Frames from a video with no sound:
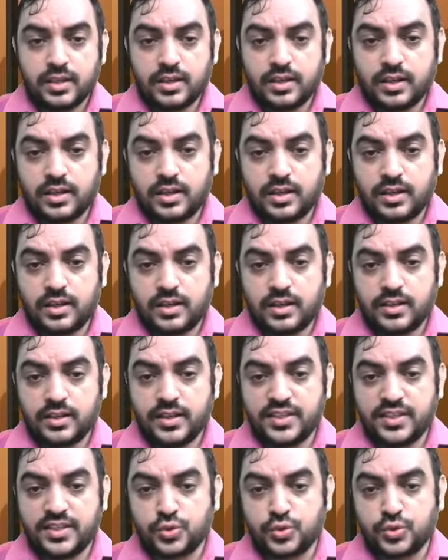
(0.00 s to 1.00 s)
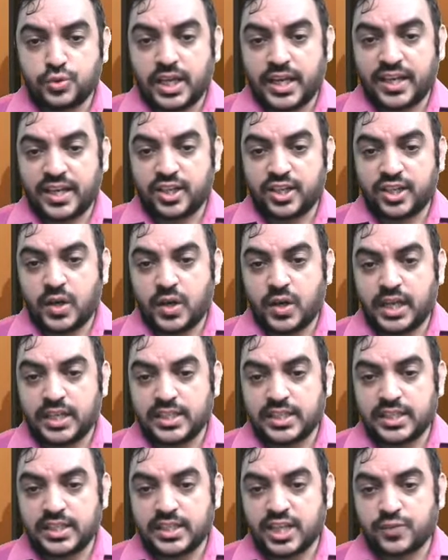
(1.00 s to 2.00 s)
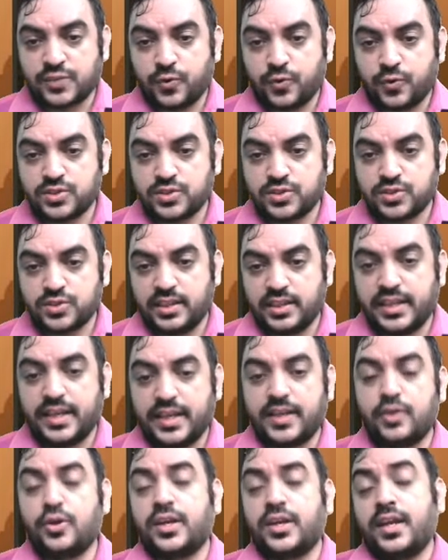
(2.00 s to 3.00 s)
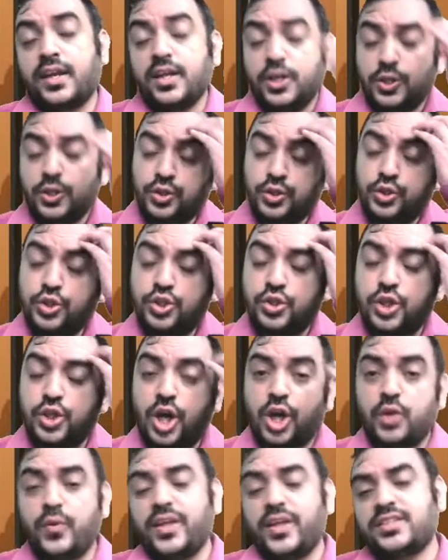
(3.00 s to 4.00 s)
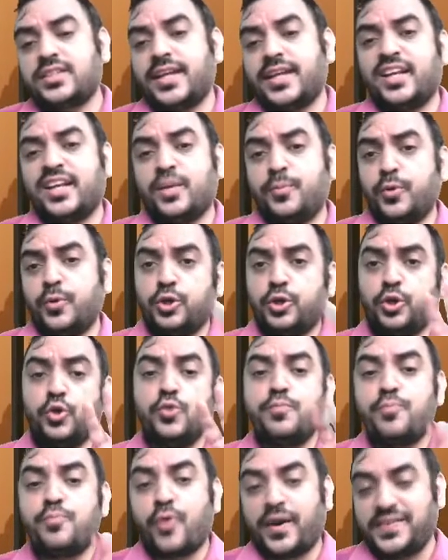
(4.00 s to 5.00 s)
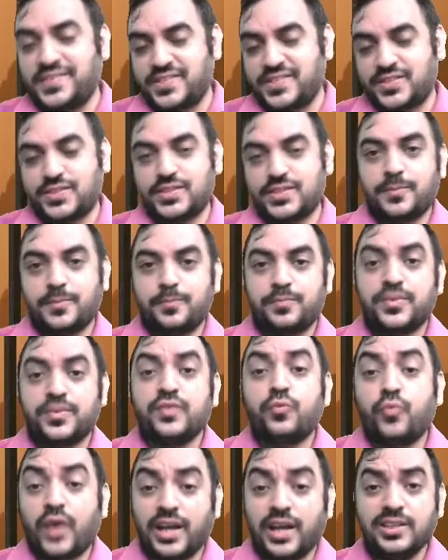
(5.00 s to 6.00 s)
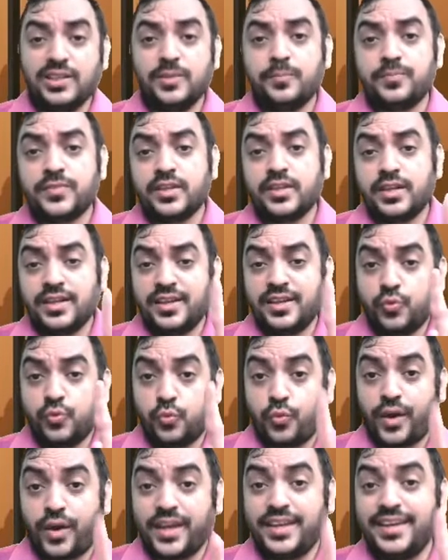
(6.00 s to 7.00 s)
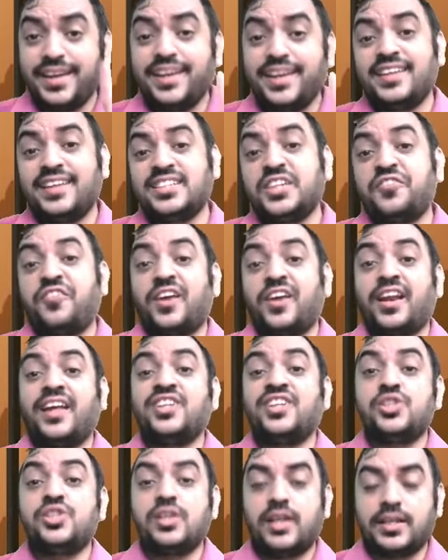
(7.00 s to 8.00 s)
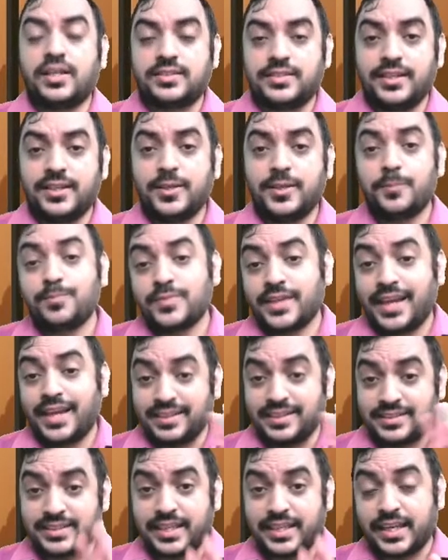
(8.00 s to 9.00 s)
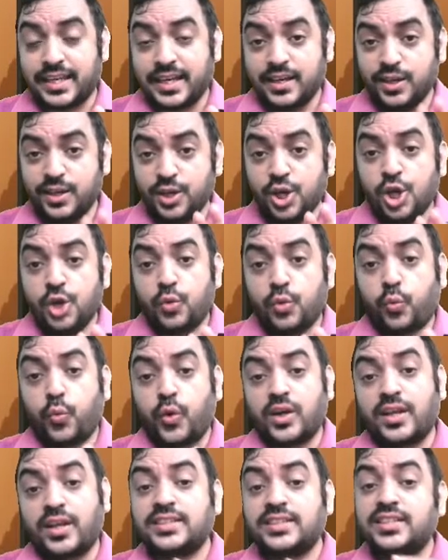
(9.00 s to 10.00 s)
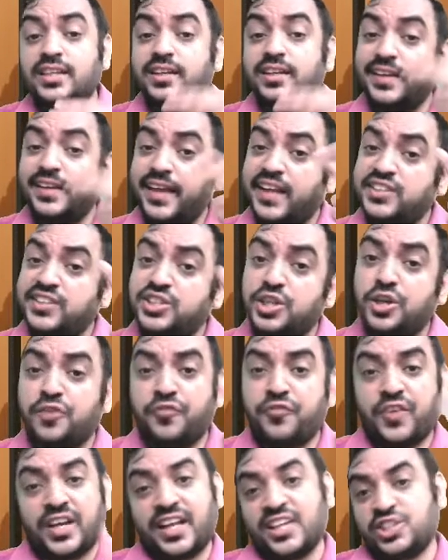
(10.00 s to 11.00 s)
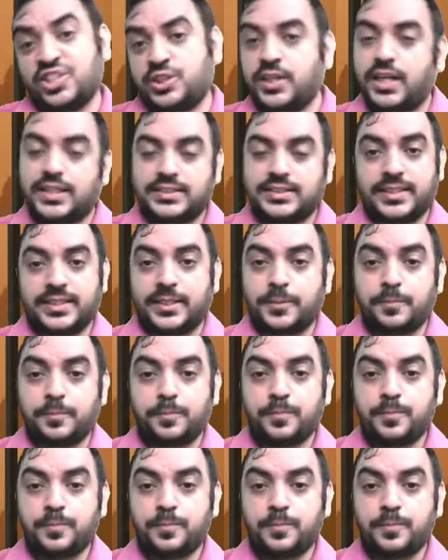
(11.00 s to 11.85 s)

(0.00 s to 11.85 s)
Uh, is to collect contractual cash flows till the end. Okay. So you should always write about two points. One, why it is a financial asset. And second, what is the nature of financial asset?